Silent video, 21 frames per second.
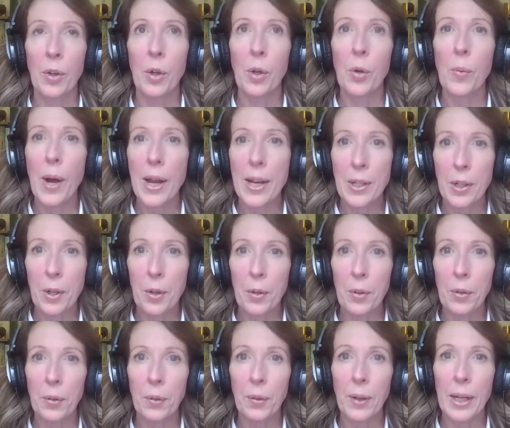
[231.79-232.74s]
who I
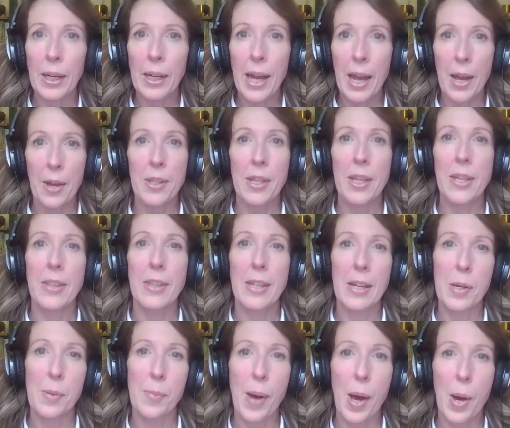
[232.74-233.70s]
know and how they
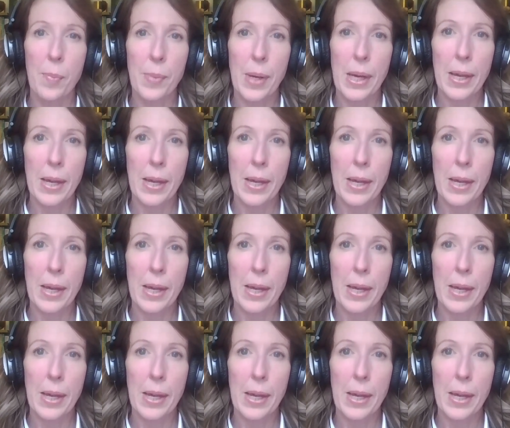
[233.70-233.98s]
think about